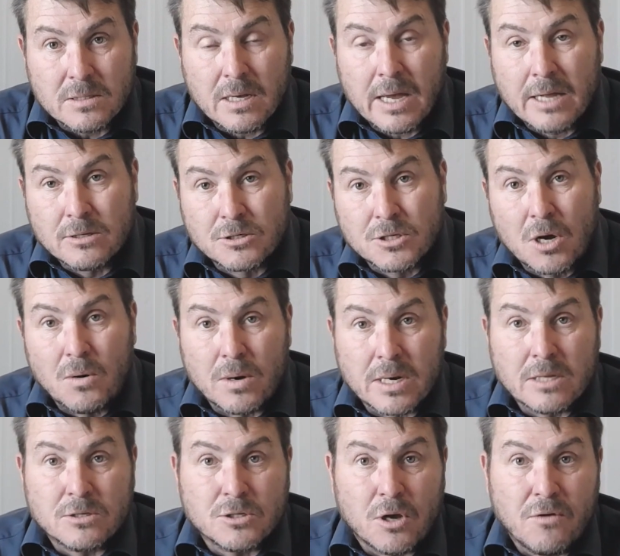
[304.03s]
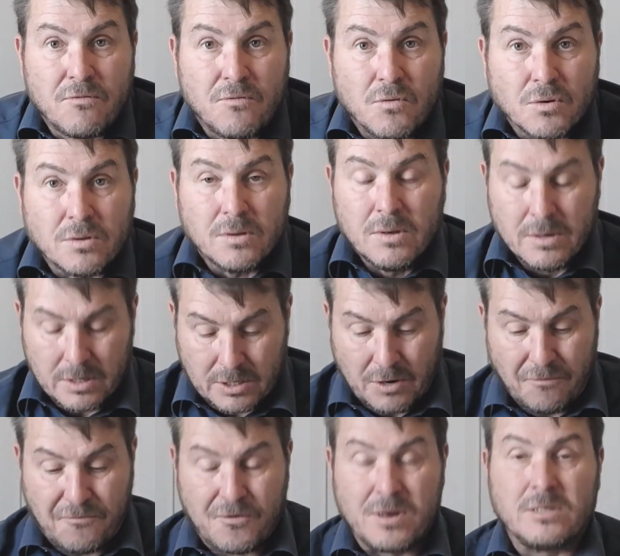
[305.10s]
and so on and so forth.
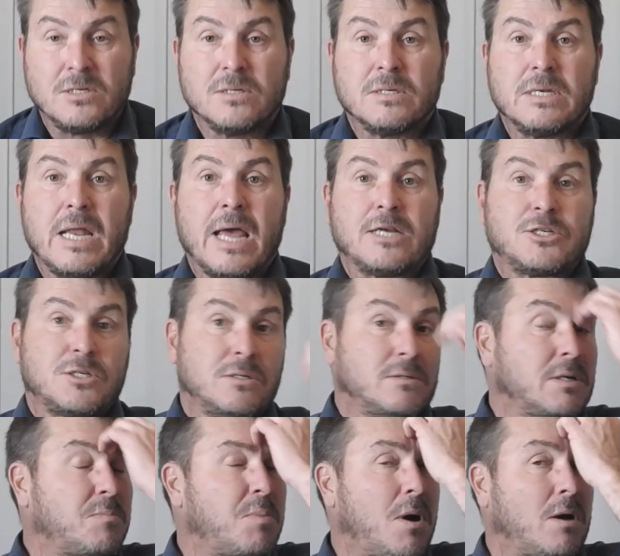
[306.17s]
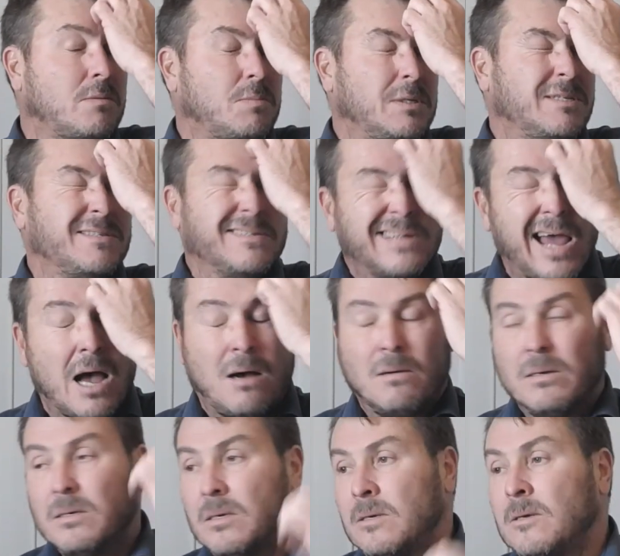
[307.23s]
Different national departments. Now,
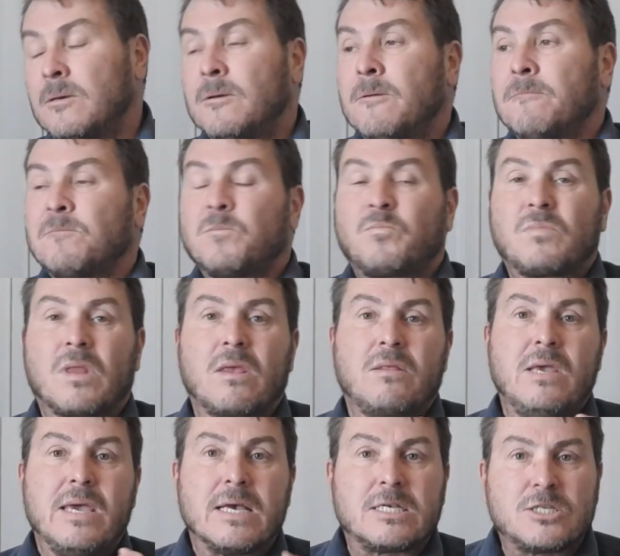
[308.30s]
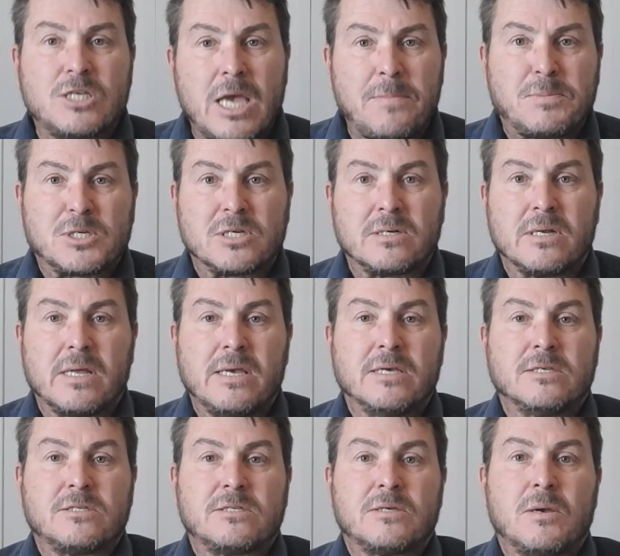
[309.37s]
the exception
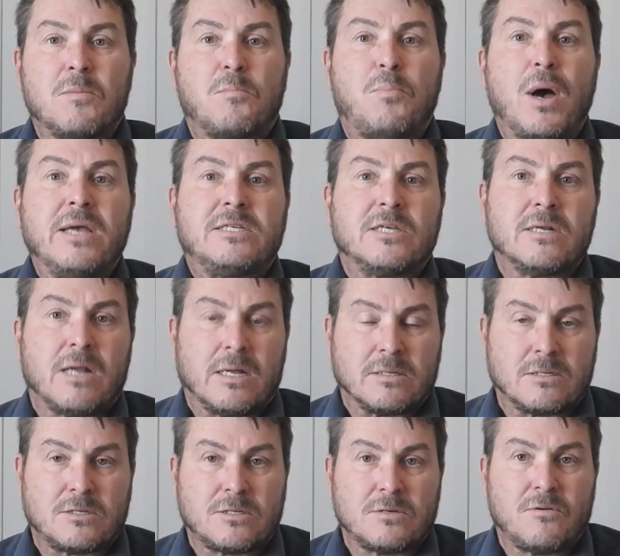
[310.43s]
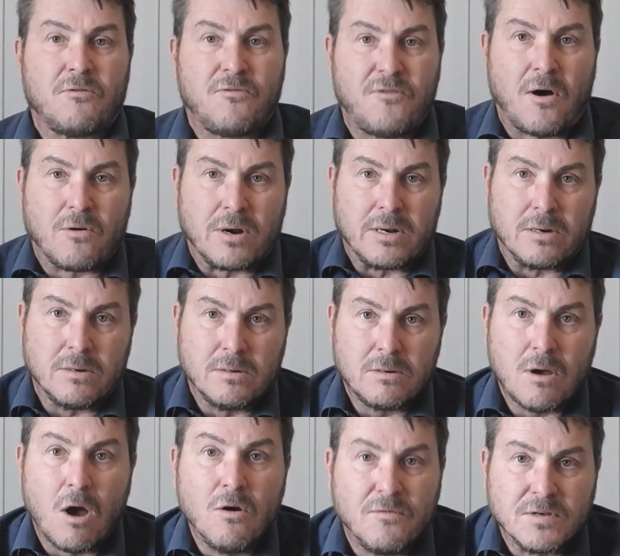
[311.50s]
is buitenlands, foreign,
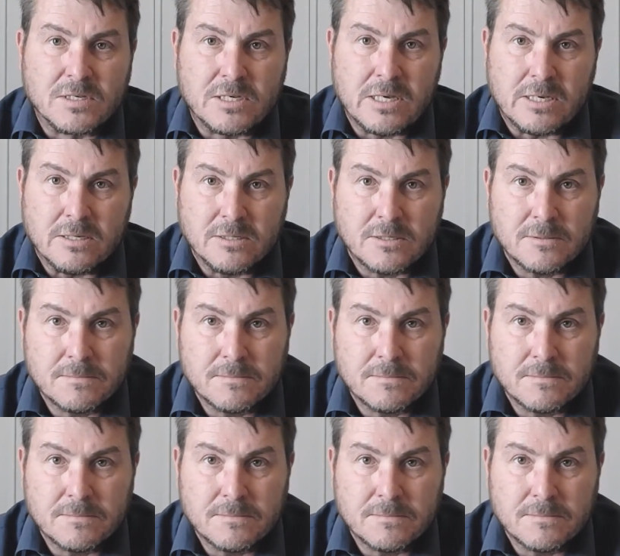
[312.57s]
overseas.